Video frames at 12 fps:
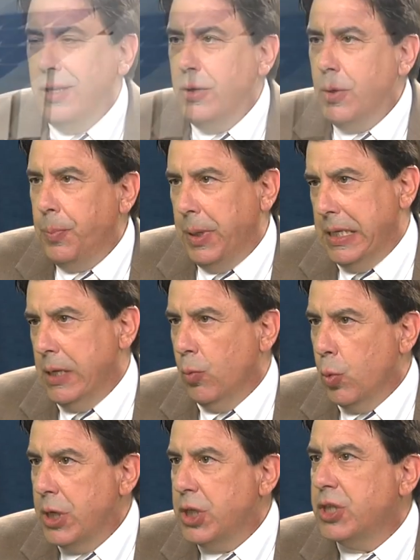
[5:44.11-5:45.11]
your opinion,
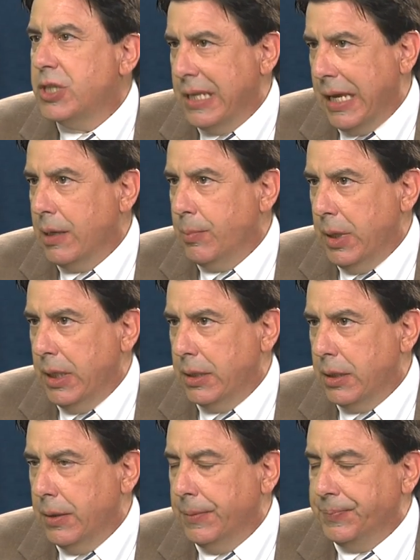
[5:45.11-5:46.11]
which
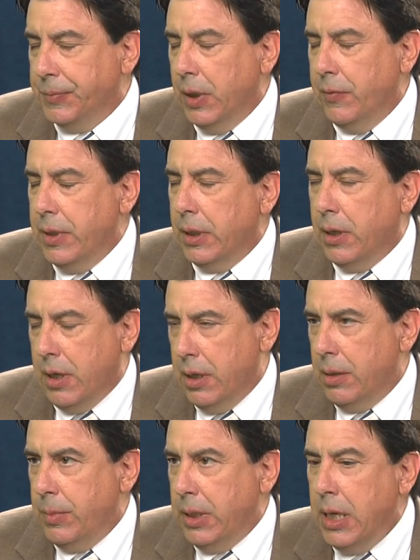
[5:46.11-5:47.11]
segment of the
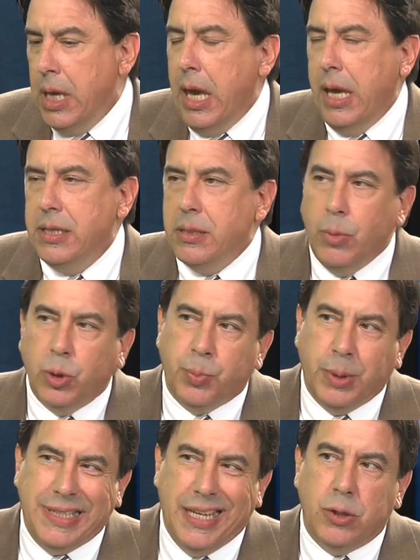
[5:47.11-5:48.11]
economy has the most
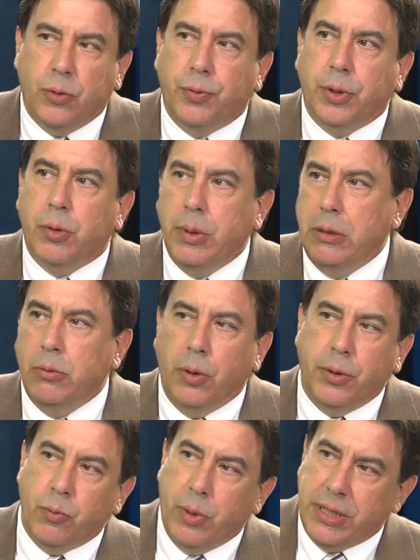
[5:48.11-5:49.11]
potential for green growth,
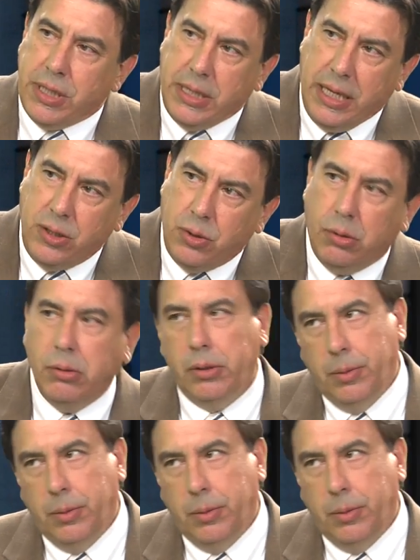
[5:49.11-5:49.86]
residential or